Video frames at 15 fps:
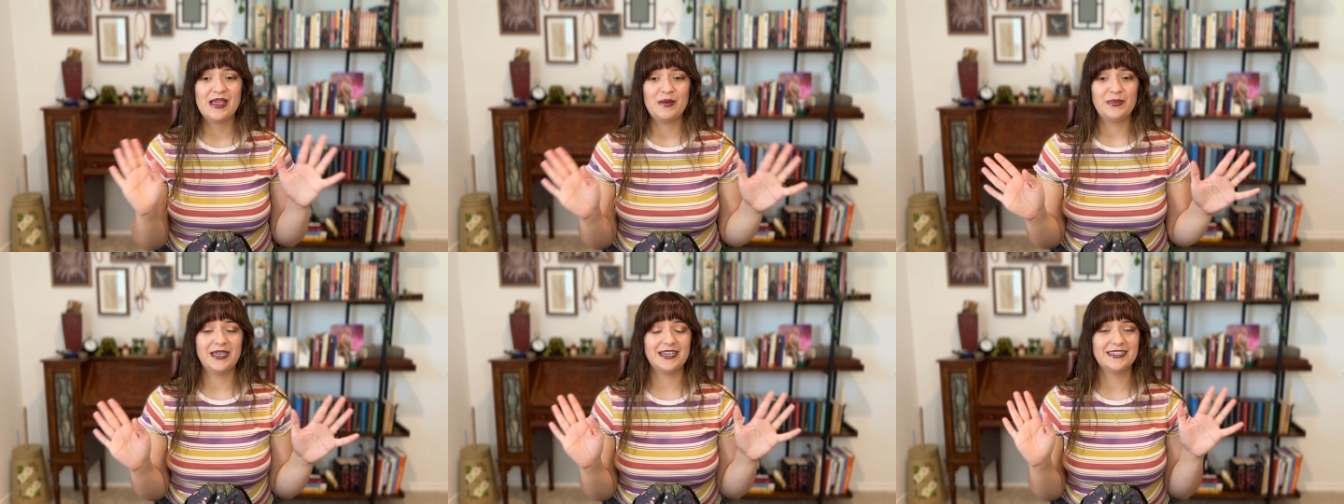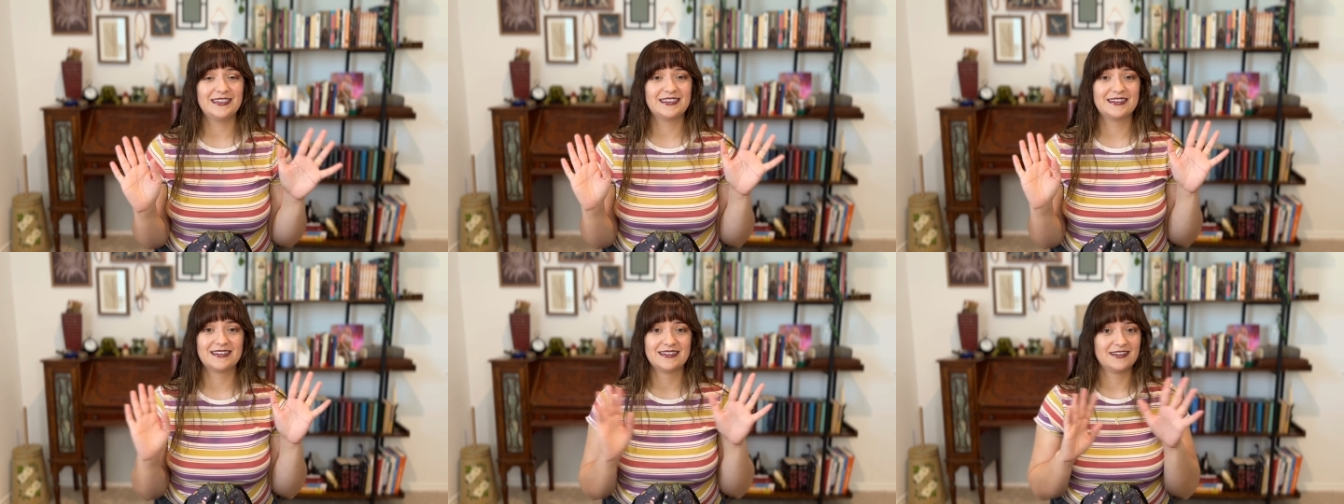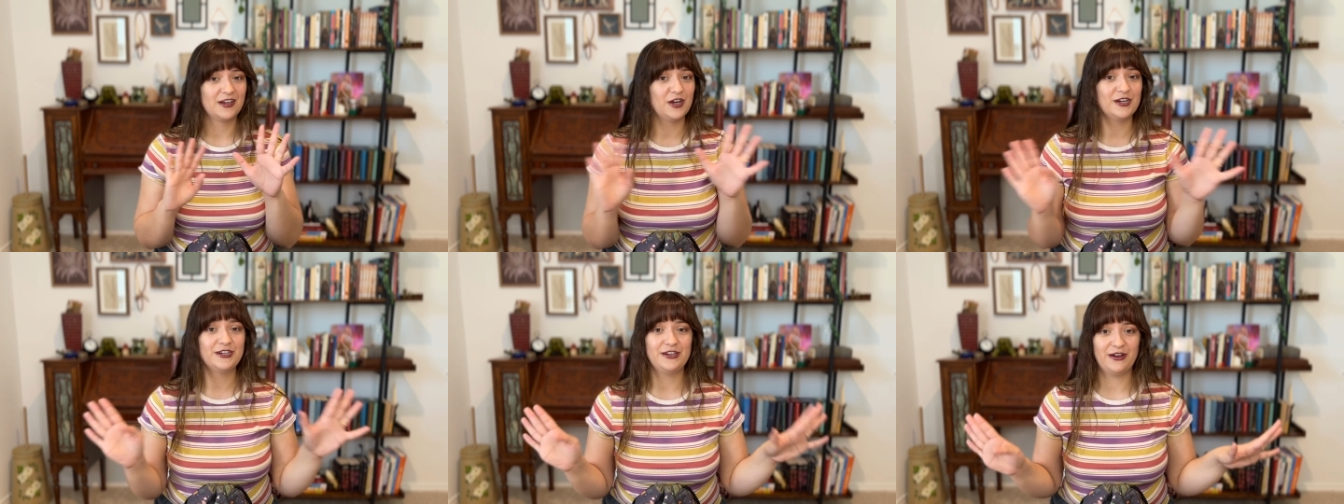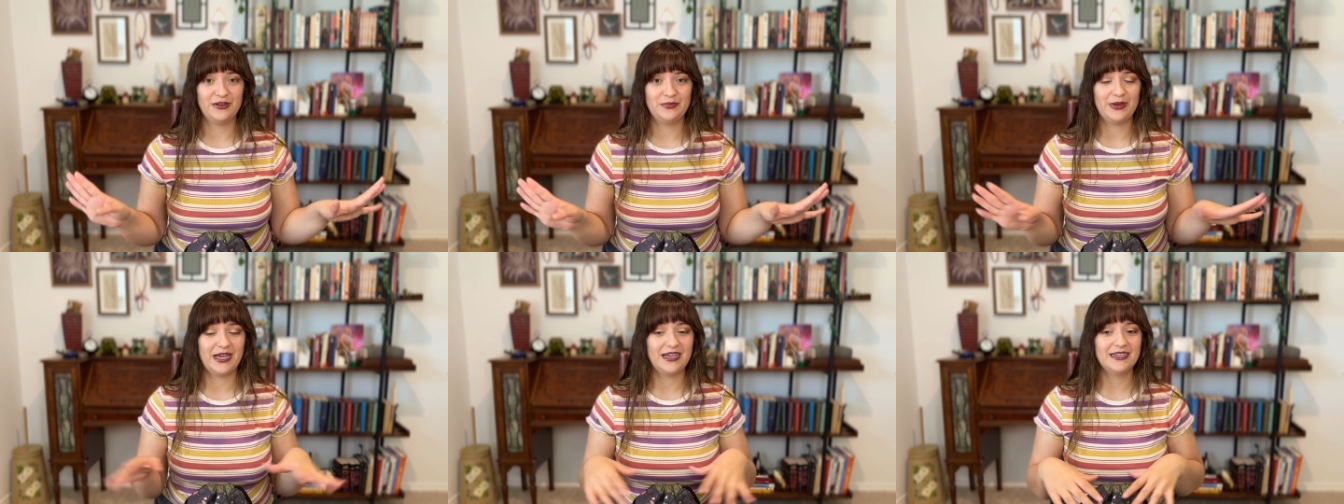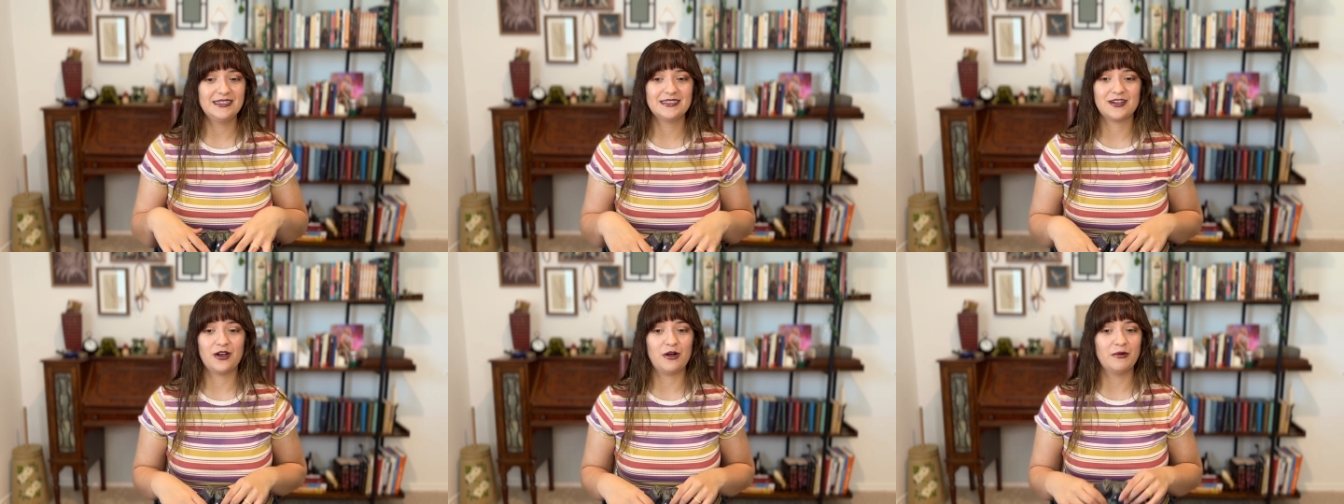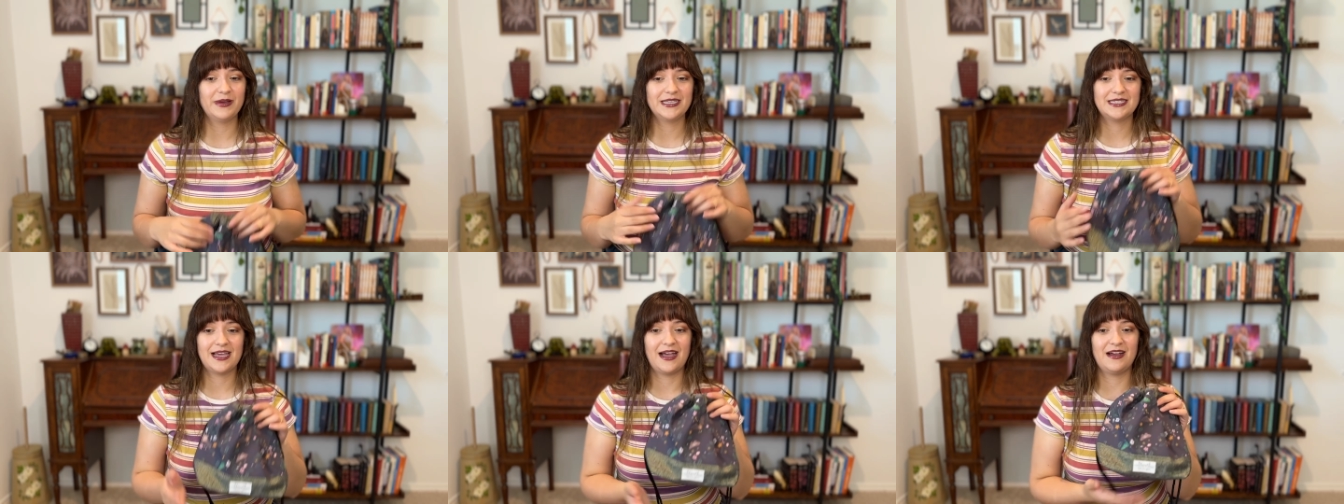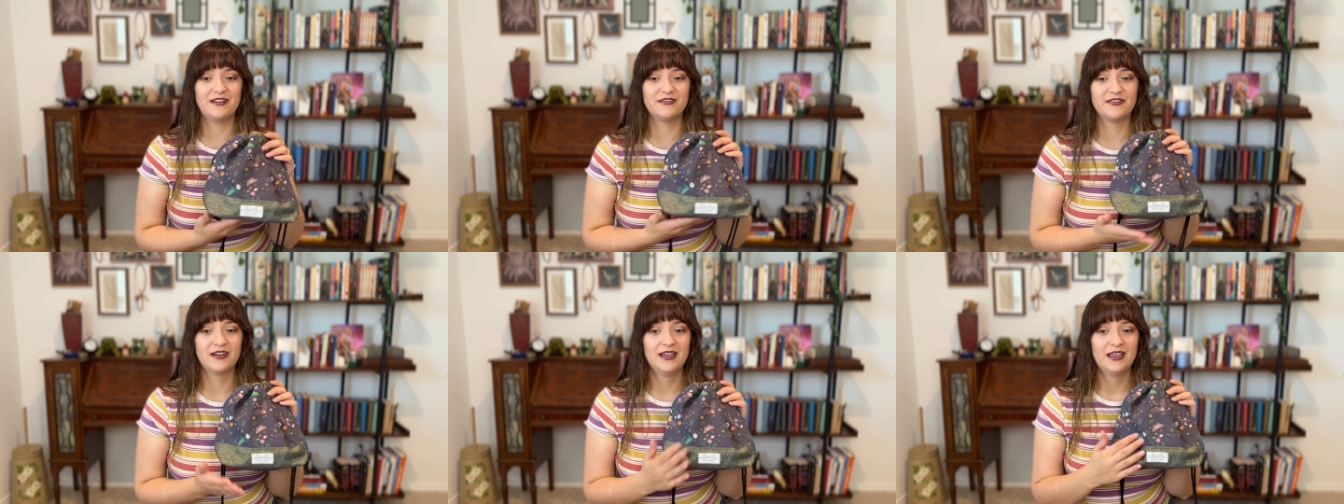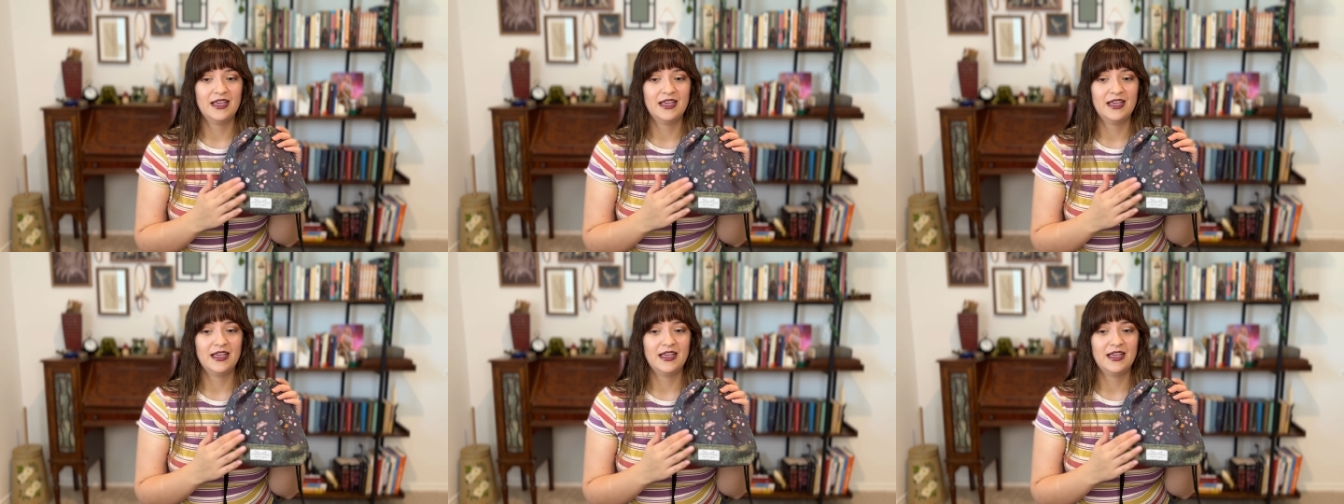because her yarn bags always have